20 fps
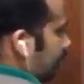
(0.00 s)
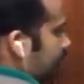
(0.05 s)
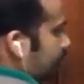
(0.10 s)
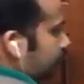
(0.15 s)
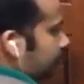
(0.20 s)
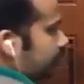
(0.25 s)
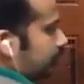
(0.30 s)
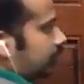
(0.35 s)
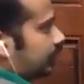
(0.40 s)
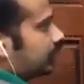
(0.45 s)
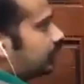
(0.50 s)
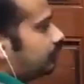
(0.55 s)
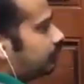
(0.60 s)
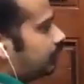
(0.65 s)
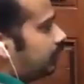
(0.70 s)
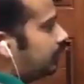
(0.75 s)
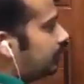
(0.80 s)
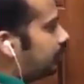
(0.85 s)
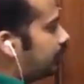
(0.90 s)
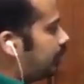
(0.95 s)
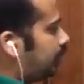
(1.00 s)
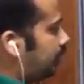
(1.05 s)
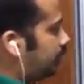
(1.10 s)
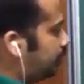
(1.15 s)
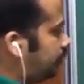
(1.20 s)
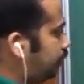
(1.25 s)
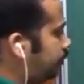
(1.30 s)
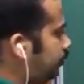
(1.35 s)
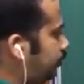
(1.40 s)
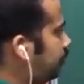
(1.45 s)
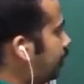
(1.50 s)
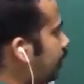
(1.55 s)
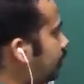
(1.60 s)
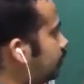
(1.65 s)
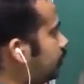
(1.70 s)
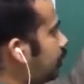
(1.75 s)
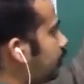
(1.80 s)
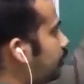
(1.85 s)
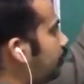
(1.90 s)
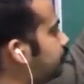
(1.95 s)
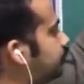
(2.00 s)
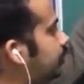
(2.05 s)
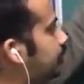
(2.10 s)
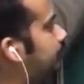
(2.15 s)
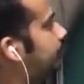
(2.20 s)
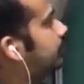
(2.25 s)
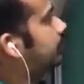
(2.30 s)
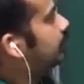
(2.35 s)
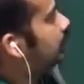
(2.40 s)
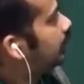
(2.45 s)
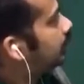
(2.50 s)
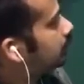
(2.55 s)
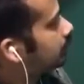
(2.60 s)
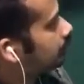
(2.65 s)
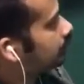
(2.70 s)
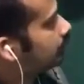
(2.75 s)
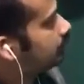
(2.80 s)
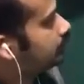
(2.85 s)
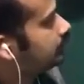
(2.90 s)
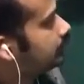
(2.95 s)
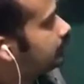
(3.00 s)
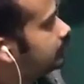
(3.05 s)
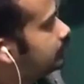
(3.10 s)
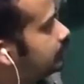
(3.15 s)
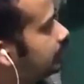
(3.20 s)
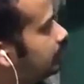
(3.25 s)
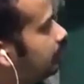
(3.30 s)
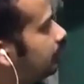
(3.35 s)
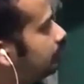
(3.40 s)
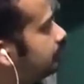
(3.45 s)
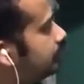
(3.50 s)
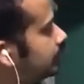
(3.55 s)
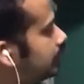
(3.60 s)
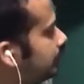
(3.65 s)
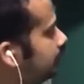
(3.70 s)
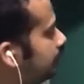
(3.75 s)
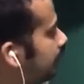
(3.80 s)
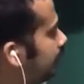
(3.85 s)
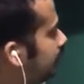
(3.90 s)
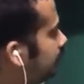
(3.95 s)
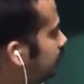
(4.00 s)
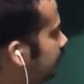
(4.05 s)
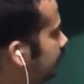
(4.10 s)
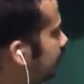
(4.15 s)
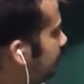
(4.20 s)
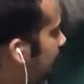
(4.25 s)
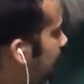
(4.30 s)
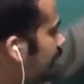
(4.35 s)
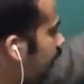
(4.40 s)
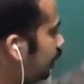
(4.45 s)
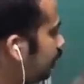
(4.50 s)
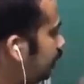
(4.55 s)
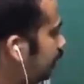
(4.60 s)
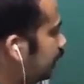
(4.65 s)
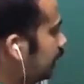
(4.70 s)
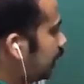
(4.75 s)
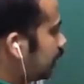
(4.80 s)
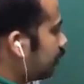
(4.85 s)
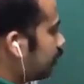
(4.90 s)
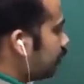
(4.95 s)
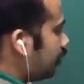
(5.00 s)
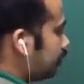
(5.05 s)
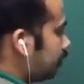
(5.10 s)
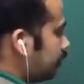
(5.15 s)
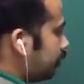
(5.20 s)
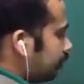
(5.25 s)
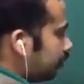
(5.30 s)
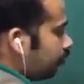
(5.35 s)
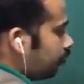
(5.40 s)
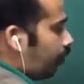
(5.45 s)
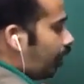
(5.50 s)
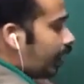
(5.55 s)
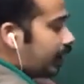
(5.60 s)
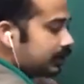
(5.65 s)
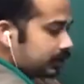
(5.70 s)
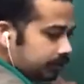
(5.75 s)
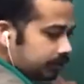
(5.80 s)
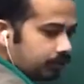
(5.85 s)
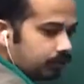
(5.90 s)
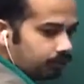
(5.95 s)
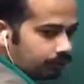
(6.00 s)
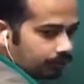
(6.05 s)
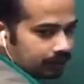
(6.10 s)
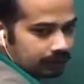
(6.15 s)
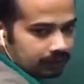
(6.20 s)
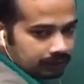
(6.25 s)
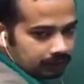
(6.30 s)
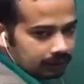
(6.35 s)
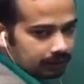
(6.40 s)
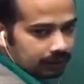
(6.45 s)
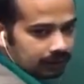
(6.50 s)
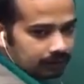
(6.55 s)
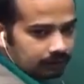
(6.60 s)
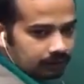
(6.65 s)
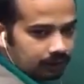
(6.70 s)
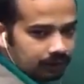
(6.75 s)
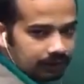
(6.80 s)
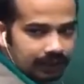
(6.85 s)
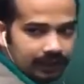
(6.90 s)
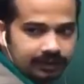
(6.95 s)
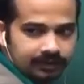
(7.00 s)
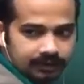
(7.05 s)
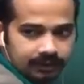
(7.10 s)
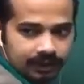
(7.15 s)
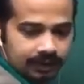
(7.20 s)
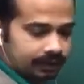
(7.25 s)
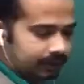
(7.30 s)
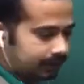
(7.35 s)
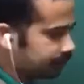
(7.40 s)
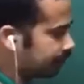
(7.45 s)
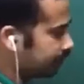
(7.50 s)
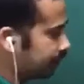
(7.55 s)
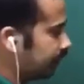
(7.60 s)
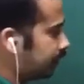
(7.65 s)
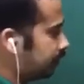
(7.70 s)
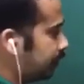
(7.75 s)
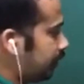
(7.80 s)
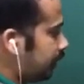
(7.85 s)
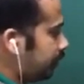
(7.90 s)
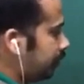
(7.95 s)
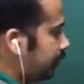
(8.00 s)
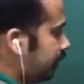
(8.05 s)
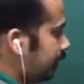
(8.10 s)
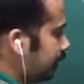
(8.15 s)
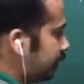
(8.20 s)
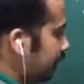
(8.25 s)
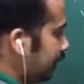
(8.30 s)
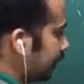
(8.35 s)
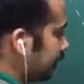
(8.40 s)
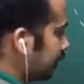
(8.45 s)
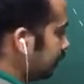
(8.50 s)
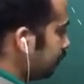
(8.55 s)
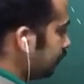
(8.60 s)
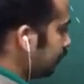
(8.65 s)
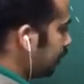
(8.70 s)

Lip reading: I do is, again, when you are observing electron, this is the objective lens. Again, electron was moving along x direction. Let me take it like this.